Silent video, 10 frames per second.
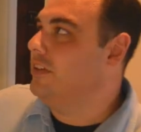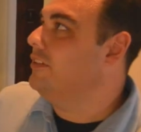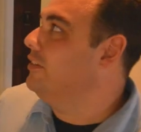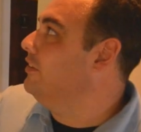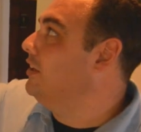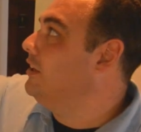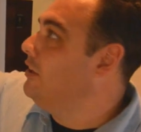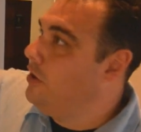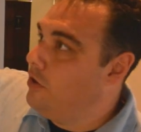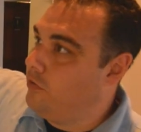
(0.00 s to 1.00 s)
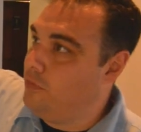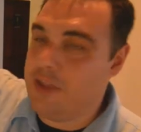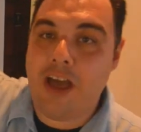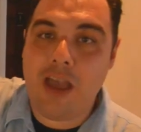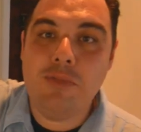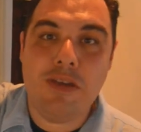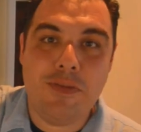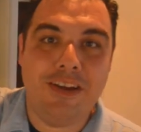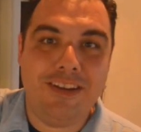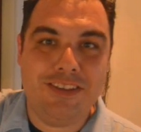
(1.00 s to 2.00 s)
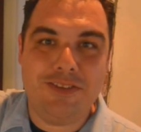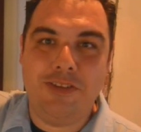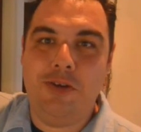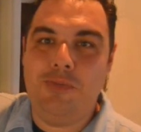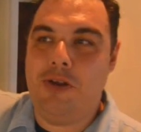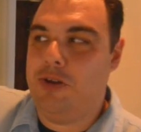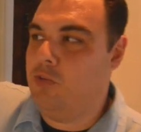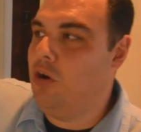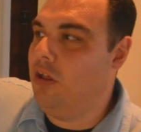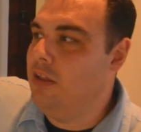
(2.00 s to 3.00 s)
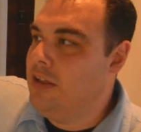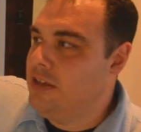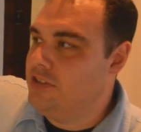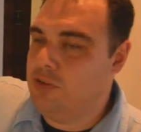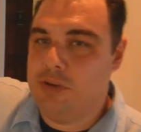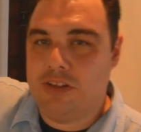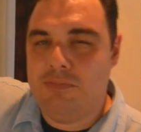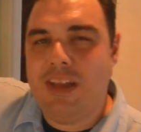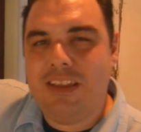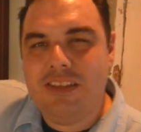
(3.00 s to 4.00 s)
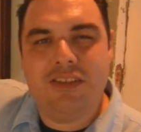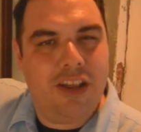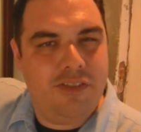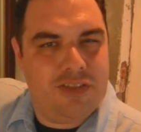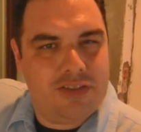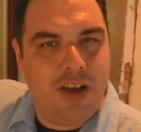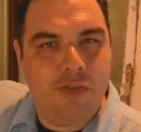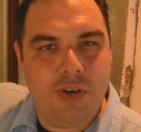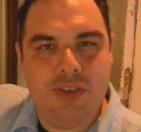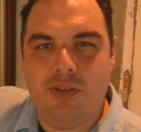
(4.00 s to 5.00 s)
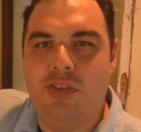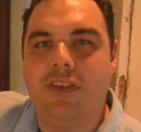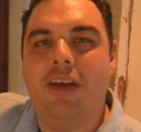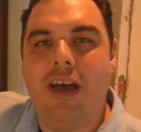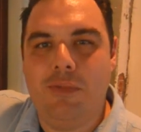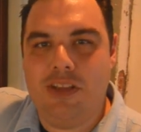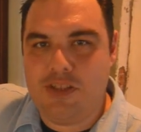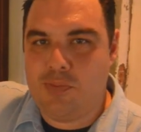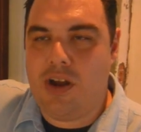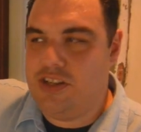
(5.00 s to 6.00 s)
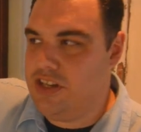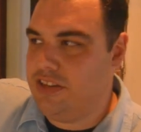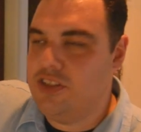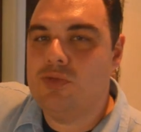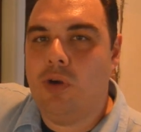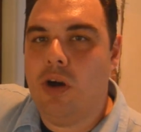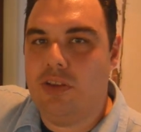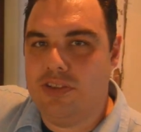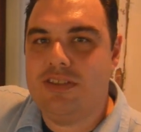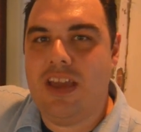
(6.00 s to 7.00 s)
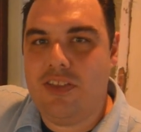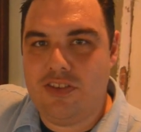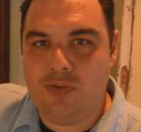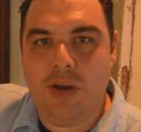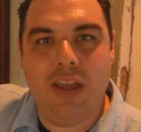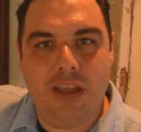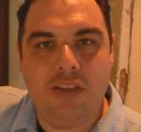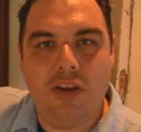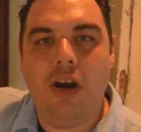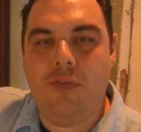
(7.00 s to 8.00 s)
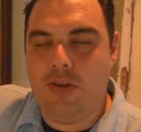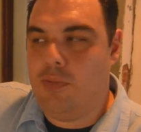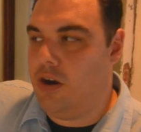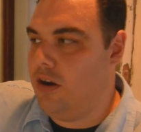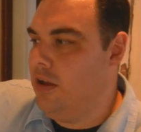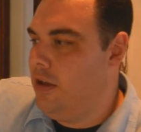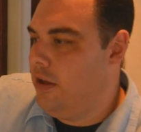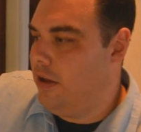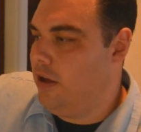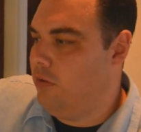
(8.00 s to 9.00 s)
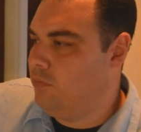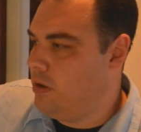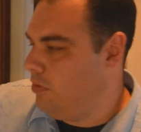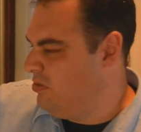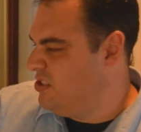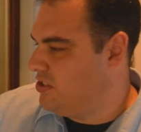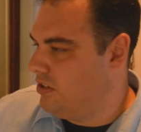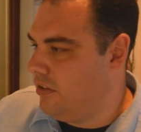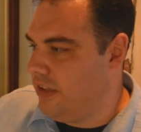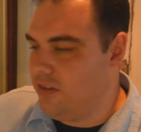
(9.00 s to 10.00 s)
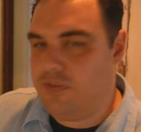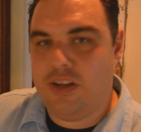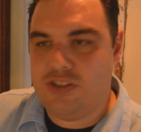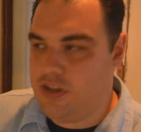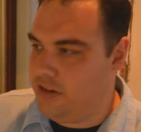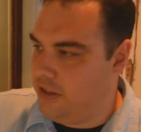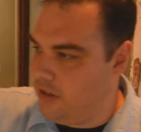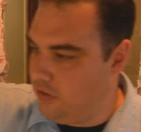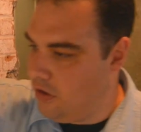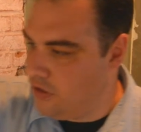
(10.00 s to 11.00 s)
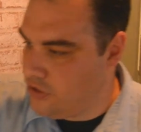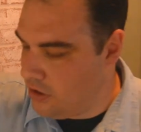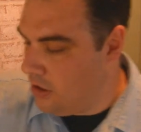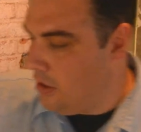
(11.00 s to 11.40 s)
and clearly from the I-beam in it, it is a load-bearing wall. So we're making these kind of discoveries all the time in this project. This wall will stay this way in the coffee bar, probably with just a light finish on it, and a larger